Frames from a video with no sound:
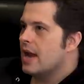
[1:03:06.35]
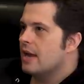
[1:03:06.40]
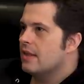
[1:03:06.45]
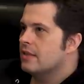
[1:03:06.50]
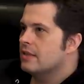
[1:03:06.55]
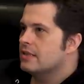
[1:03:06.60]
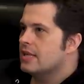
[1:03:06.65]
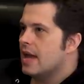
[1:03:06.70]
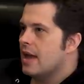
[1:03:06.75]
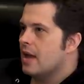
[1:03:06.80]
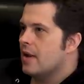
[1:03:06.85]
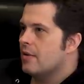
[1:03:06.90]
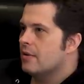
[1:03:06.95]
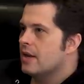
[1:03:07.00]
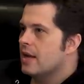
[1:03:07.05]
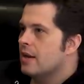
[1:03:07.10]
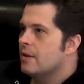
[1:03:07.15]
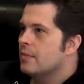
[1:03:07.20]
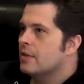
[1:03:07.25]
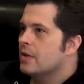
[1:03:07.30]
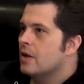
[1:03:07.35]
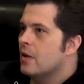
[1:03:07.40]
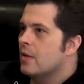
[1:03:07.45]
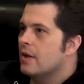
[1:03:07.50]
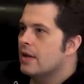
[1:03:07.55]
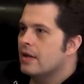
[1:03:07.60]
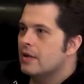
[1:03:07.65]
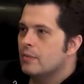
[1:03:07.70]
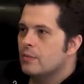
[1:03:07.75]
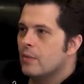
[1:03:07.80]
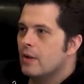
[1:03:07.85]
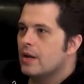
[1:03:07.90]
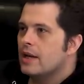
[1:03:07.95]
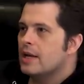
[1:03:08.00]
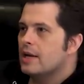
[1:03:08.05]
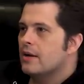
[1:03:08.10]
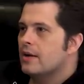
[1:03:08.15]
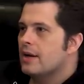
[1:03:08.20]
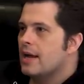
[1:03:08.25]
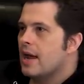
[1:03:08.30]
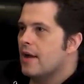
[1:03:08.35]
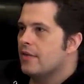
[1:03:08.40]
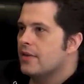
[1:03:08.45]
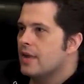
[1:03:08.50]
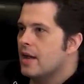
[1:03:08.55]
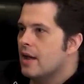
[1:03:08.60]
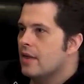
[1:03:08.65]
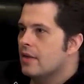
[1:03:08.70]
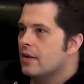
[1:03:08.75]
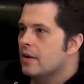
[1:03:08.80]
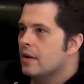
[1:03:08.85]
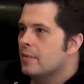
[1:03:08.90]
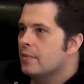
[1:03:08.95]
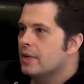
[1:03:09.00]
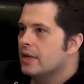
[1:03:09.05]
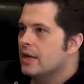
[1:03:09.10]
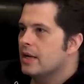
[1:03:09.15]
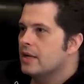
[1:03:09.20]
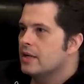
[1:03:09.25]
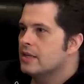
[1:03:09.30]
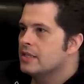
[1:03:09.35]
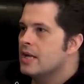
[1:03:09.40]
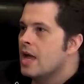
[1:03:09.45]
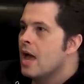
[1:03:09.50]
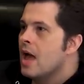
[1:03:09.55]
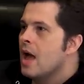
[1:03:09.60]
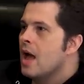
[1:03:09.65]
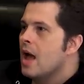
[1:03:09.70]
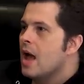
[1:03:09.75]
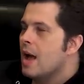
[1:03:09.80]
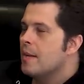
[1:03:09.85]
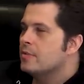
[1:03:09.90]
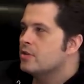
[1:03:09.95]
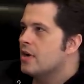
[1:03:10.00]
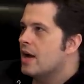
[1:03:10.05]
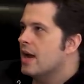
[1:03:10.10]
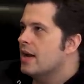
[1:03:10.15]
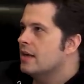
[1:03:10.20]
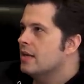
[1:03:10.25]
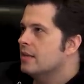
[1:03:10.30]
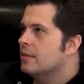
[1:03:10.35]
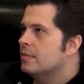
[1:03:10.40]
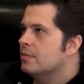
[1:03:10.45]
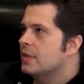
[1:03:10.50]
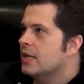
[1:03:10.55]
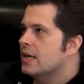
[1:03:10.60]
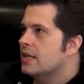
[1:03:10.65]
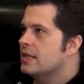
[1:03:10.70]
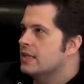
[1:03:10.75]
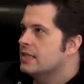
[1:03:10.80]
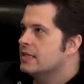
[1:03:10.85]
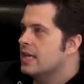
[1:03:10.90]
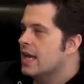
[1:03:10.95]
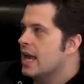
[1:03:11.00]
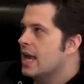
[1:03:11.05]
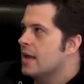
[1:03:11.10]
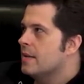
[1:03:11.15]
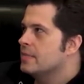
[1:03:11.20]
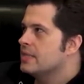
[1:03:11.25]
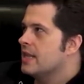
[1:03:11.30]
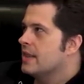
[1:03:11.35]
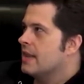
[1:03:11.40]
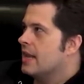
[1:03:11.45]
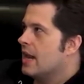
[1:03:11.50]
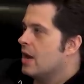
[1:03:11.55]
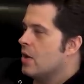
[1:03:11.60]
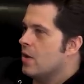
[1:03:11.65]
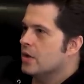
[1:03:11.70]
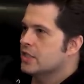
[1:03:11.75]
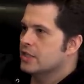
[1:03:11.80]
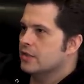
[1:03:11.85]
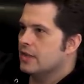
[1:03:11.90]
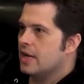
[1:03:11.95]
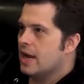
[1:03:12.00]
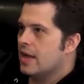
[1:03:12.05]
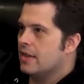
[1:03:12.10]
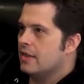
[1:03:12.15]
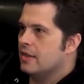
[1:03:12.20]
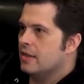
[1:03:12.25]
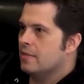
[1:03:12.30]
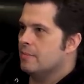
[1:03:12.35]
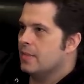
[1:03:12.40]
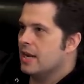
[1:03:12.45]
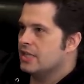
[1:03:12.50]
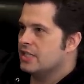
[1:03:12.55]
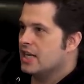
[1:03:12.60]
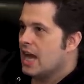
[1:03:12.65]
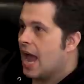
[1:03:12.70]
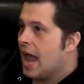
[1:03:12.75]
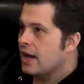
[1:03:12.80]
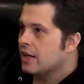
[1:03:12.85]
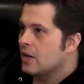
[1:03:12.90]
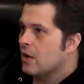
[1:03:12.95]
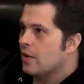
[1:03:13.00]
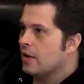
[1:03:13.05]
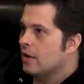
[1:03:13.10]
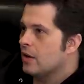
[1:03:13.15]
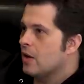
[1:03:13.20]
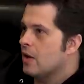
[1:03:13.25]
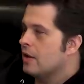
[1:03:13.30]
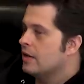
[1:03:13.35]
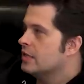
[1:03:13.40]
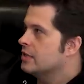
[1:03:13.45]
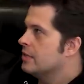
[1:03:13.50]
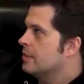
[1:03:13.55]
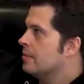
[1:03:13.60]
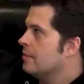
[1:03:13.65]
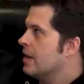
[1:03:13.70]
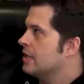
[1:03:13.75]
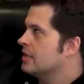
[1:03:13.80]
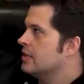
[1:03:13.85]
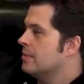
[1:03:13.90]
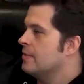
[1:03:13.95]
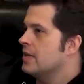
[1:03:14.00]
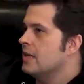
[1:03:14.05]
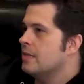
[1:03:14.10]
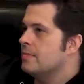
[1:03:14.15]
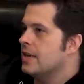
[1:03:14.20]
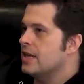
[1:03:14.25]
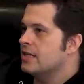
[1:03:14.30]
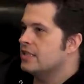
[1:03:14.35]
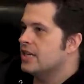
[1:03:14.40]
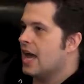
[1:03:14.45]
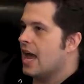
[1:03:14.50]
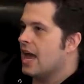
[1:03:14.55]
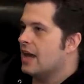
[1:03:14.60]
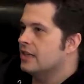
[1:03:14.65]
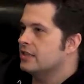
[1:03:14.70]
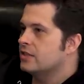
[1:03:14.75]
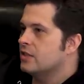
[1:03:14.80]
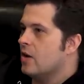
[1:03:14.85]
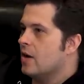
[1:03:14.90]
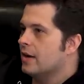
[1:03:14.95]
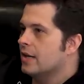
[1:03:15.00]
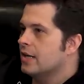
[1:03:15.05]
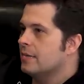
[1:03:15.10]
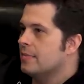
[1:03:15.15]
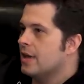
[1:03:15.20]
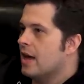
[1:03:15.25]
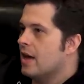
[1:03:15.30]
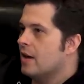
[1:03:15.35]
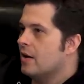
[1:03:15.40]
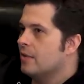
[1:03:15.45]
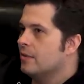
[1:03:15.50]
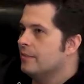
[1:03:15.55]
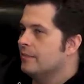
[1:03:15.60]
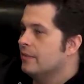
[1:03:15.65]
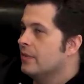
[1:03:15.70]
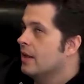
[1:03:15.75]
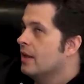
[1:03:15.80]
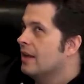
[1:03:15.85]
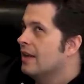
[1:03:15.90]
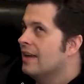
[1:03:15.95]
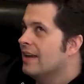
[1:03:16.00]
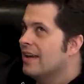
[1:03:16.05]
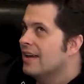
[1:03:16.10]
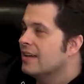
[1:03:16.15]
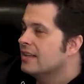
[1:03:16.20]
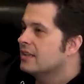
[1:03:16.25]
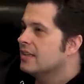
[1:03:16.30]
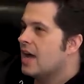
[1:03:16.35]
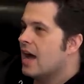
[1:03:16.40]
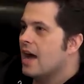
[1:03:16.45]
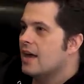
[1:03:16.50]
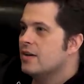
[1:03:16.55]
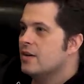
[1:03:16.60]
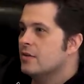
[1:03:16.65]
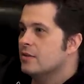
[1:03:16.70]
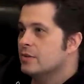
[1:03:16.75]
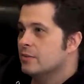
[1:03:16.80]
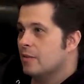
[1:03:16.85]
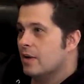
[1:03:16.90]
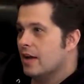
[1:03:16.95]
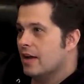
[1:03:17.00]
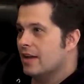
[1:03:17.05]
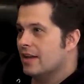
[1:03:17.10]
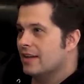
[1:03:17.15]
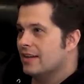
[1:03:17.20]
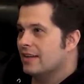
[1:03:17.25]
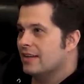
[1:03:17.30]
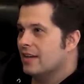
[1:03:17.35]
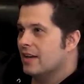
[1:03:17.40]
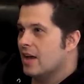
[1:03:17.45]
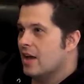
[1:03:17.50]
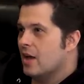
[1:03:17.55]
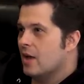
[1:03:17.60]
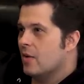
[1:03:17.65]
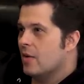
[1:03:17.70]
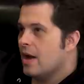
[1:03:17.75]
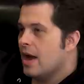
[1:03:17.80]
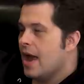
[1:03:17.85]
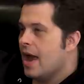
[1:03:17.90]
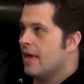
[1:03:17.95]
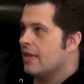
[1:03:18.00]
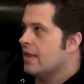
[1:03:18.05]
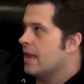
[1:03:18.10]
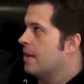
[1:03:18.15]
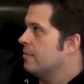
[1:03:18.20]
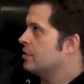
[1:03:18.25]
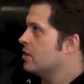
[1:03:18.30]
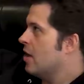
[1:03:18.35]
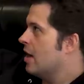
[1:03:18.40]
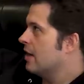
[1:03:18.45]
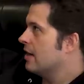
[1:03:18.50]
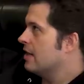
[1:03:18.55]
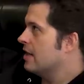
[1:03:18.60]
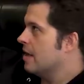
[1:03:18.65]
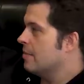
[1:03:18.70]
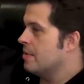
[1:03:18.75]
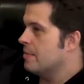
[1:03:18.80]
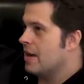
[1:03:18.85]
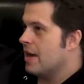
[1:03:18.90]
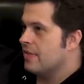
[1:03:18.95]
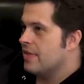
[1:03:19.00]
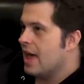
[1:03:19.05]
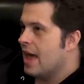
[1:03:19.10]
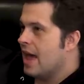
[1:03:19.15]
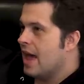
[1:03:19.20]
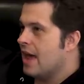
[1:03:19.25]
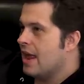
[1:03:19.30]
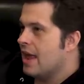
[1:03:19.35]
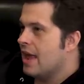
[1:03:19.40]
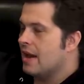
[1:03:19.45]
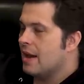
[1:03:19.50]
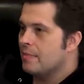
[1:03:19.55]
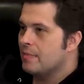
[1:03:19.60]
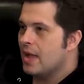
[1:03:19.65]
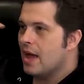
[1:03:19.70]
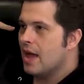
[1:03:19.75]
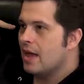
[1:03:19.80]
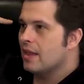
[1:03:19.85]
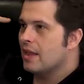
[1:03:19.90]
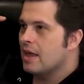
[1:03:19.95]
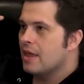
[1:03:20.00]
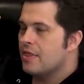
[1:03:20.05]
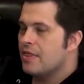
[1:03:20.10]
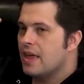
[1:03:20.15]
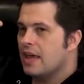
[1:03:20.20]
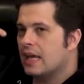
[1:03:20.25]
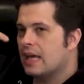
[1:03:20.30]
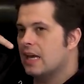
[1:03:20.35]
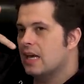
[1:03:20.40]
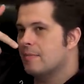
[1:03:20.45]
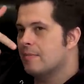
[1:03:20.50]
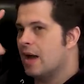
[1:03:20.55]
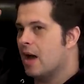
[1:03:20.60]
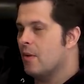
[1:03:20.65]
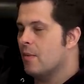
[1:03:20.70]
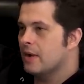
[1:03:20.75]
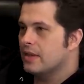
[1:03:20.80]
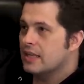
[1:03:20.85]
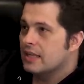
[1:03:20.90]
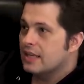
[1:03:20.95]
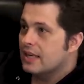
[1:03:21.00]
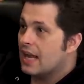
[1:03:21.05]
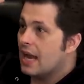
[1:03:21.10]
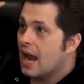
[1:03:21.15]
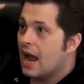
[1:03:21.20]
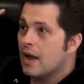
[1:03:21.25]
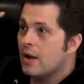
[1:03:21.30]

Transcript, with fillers: guy in the town and it would go in one ear and out the other because I'm trying to play these games, and then I also got my chat going on. Yeah. So my, somebody in my chat is talking about God knows what, you yeah. know, and I'm talking to them about that, and I'm not thinking about what the